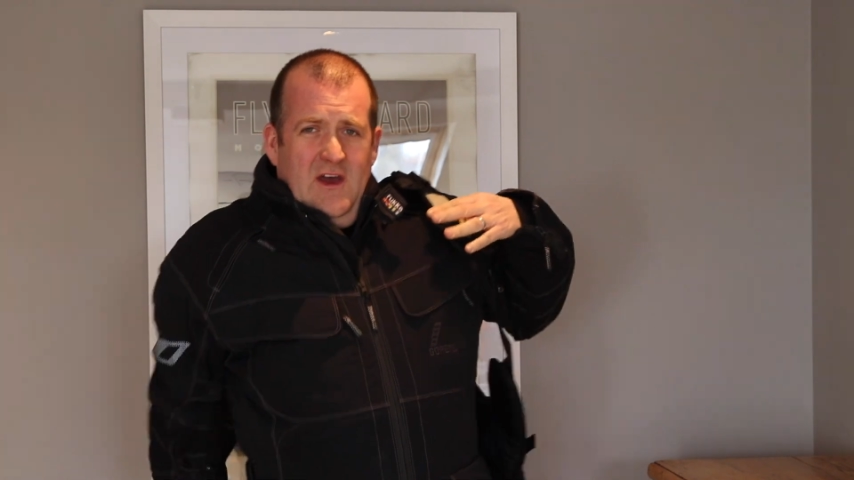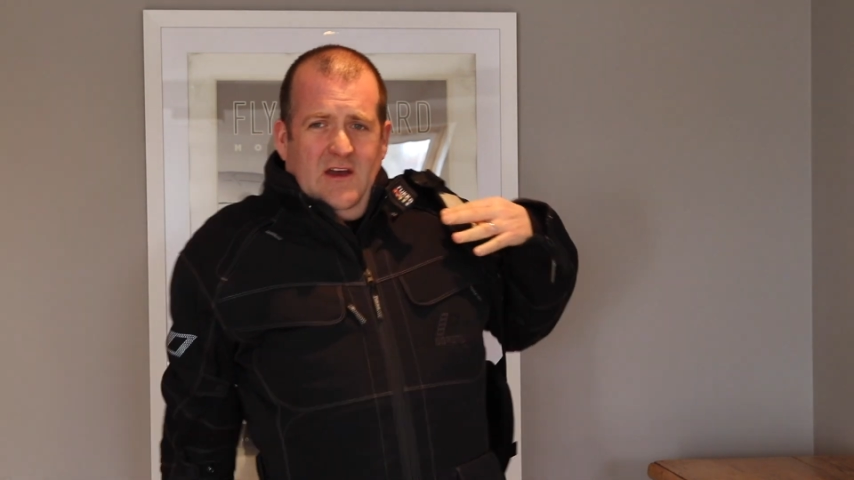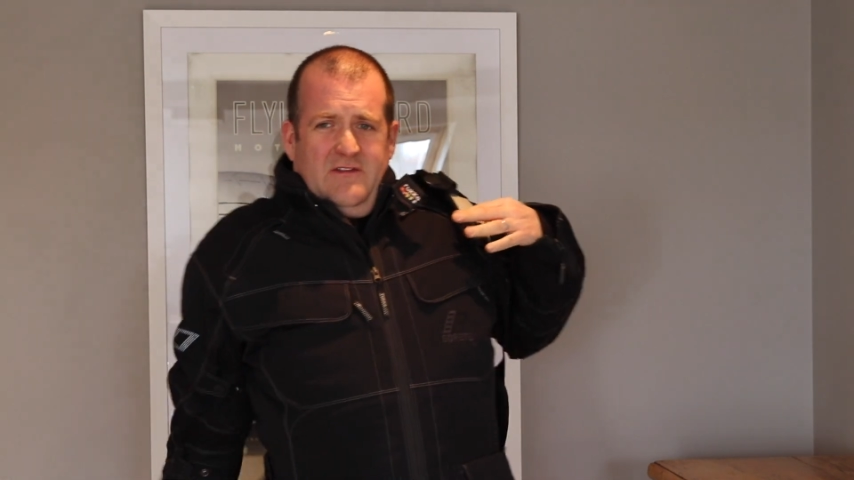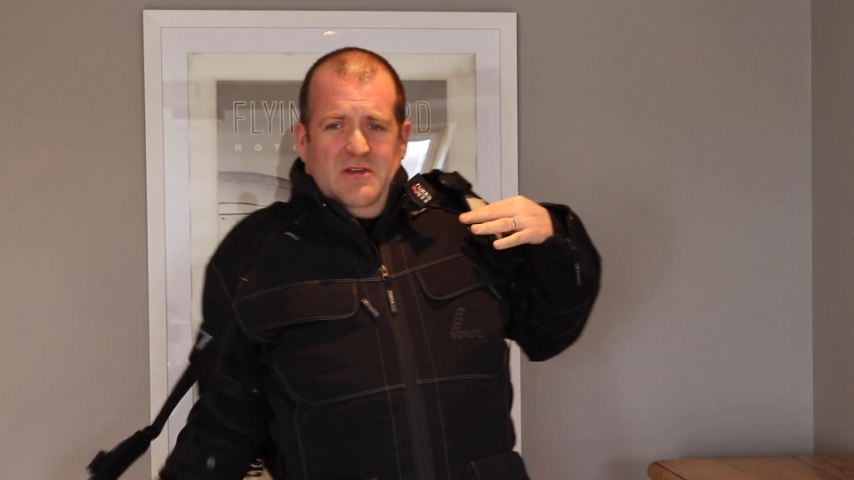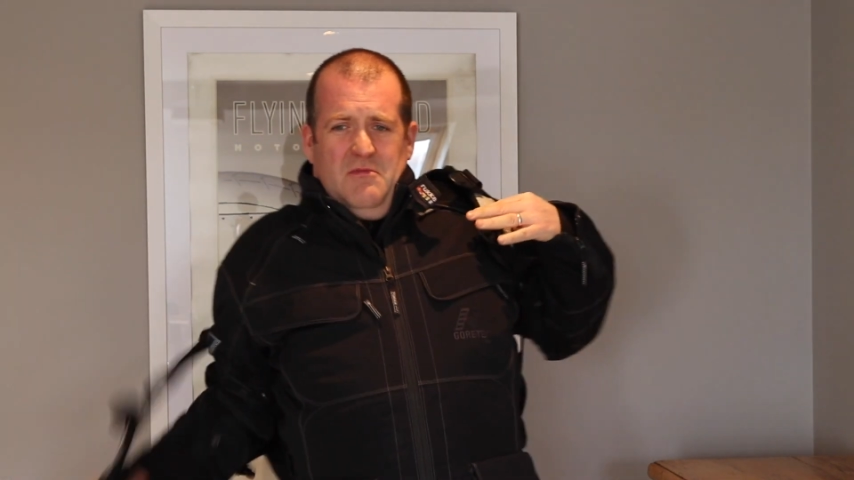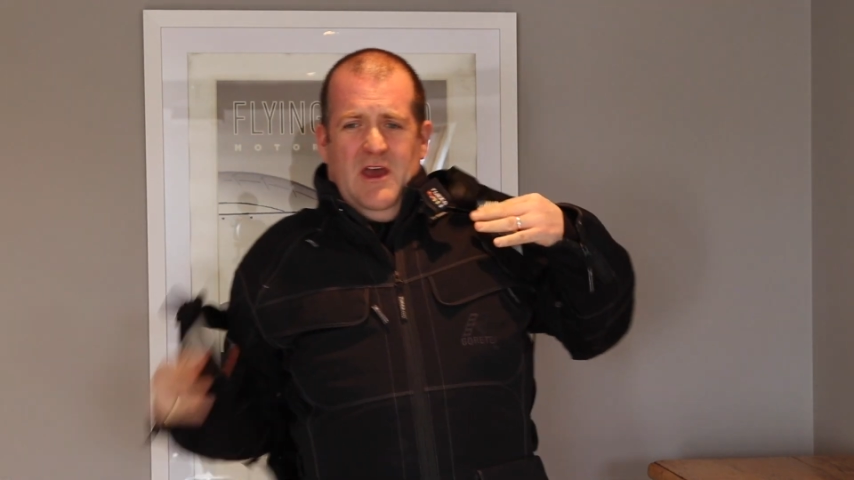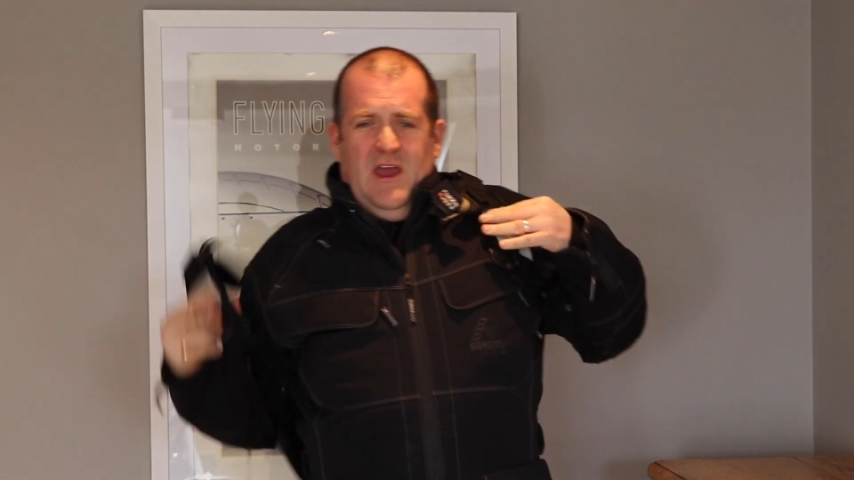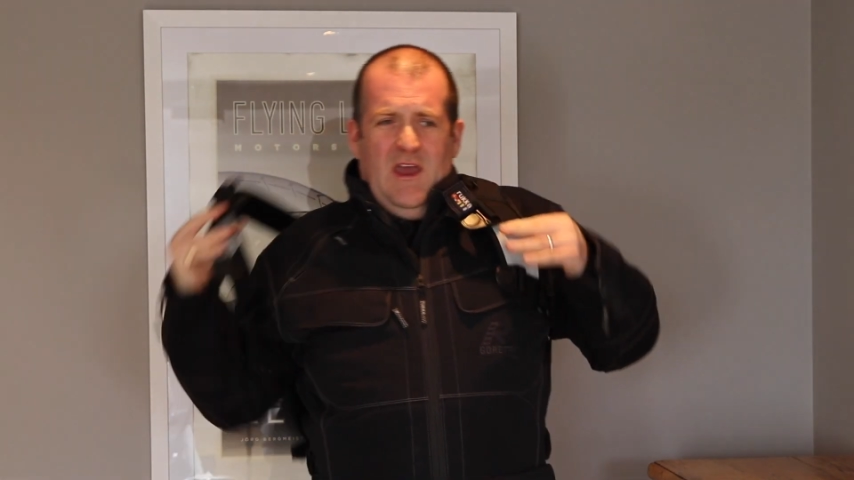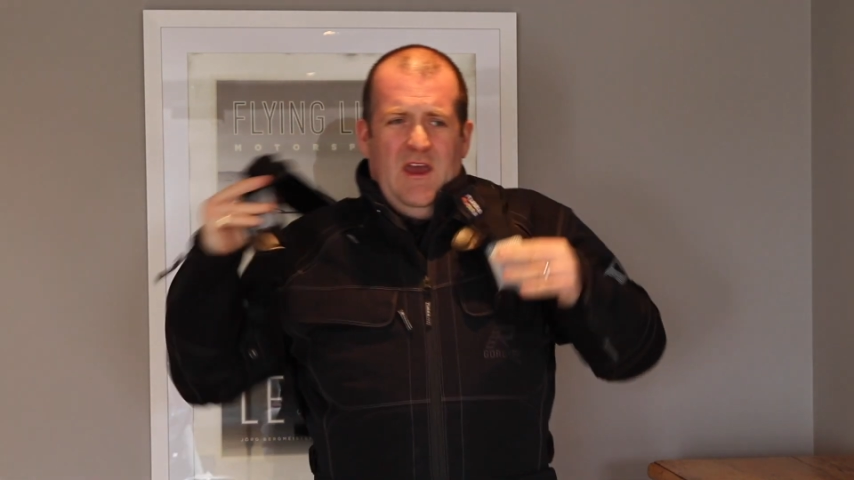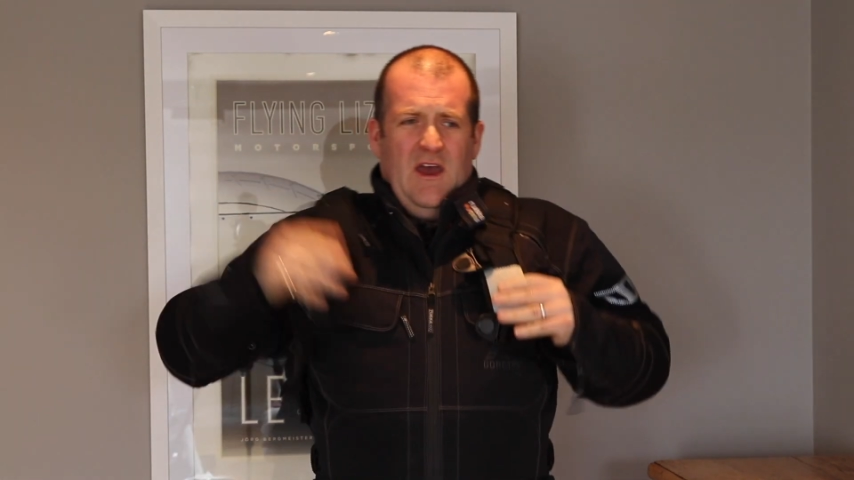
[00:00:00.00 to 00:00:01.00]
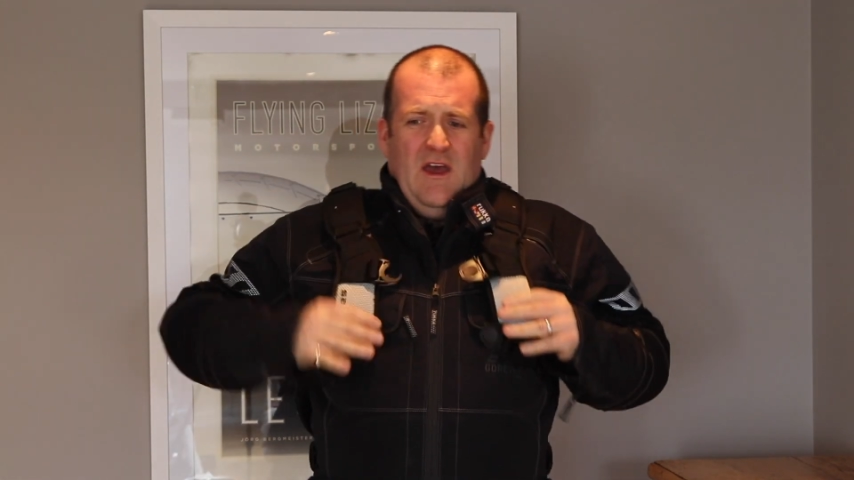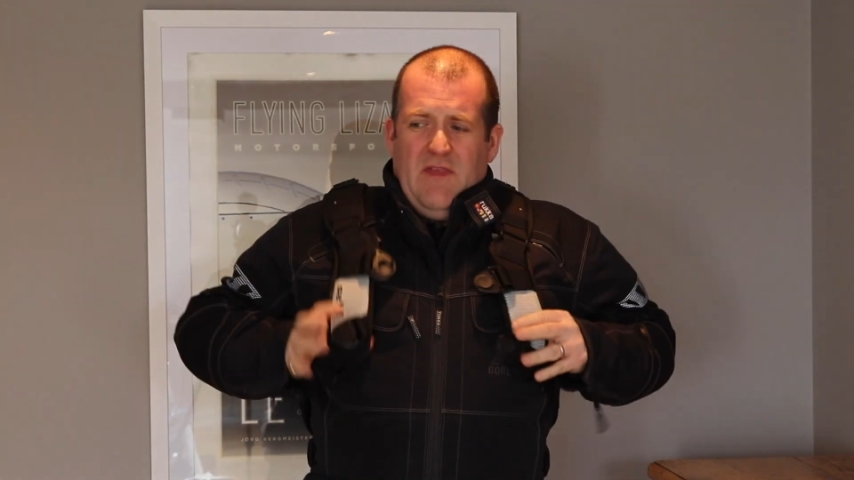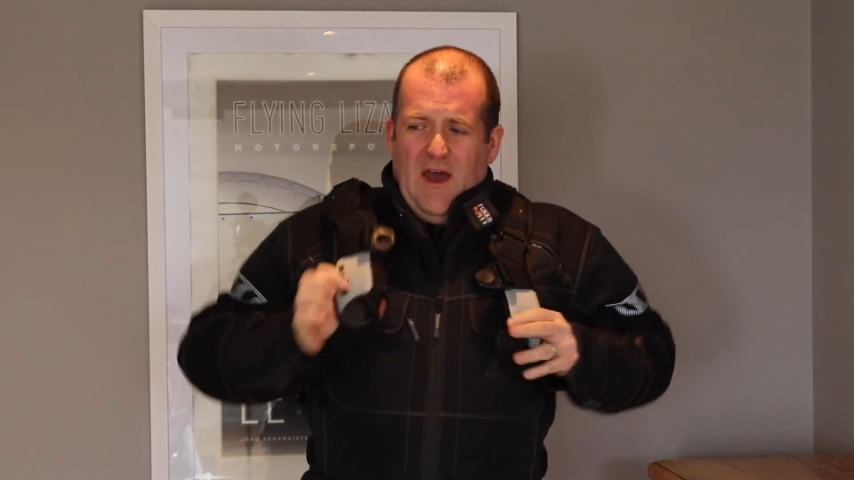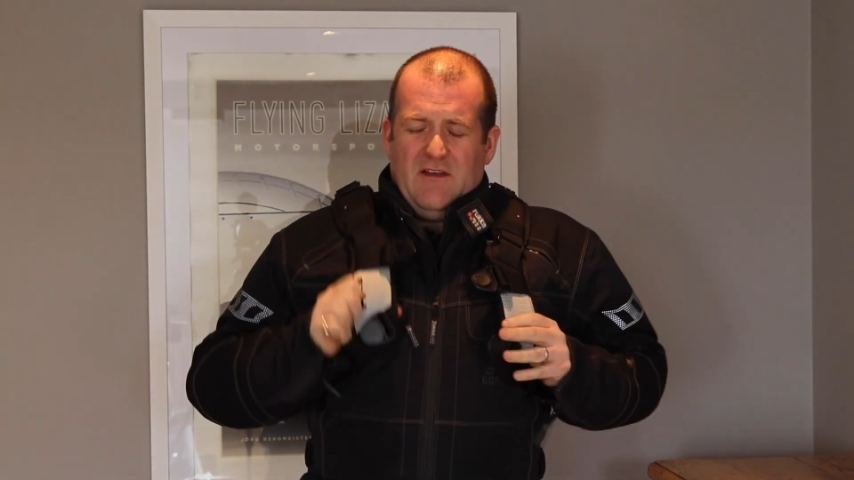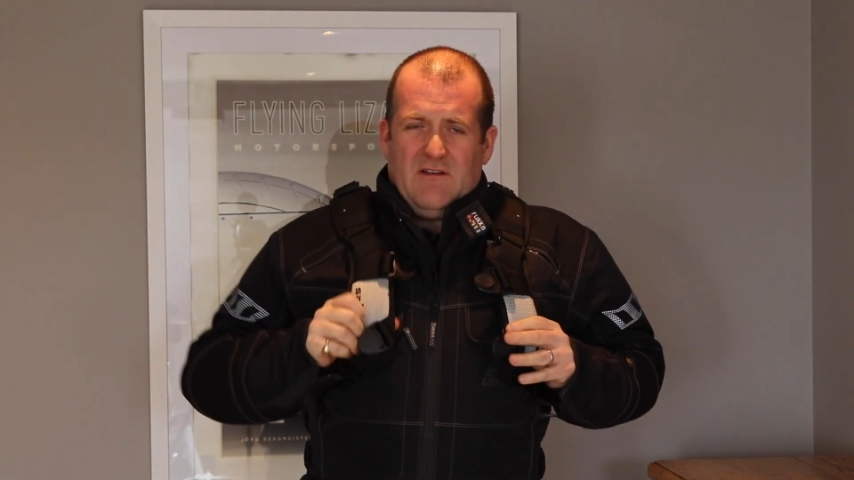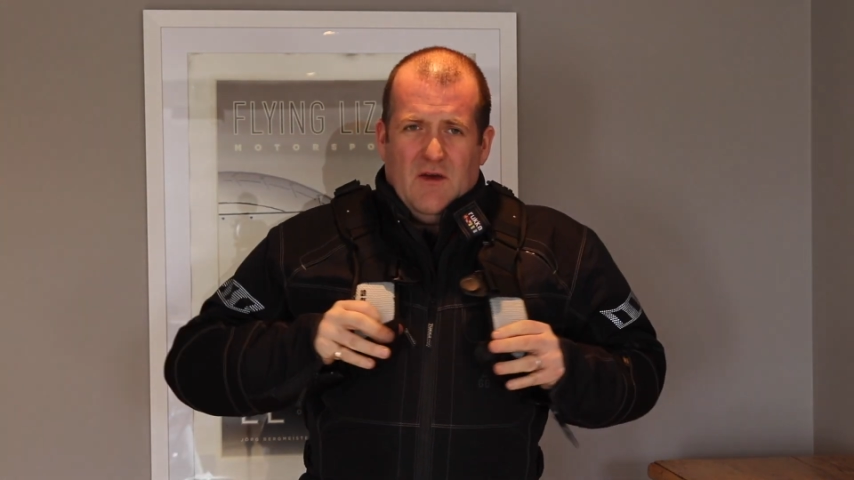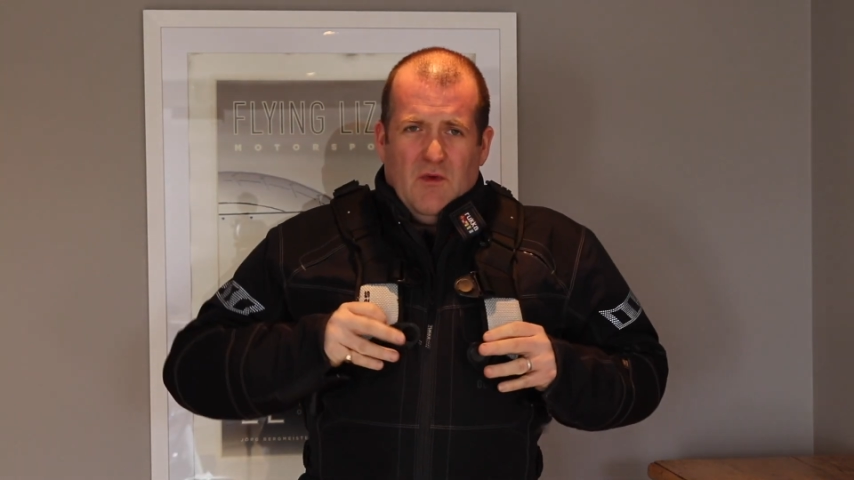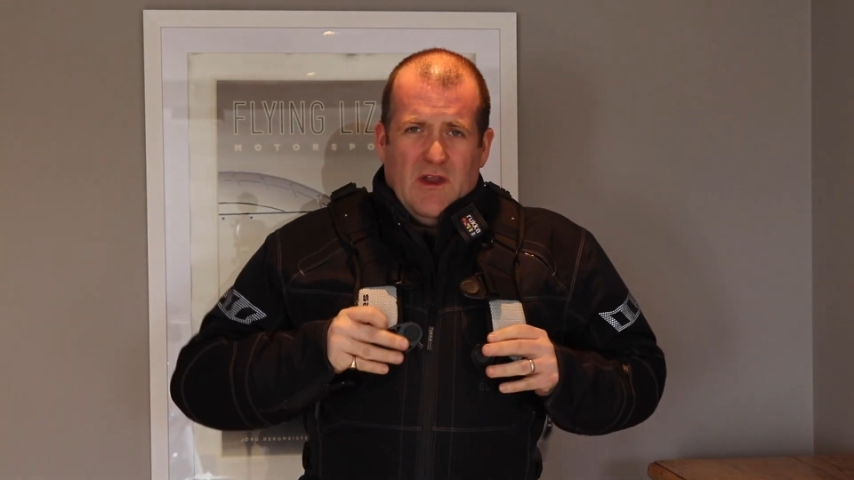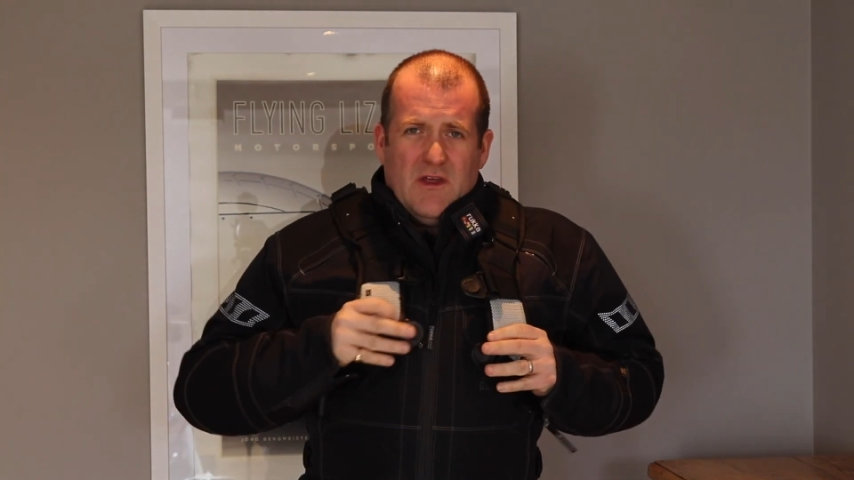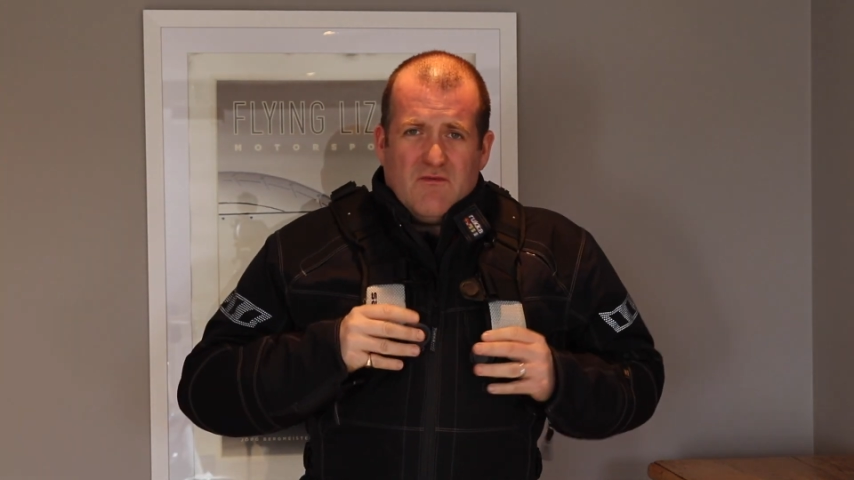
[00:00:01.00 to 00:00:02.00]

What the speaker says: And to me, that is like one of the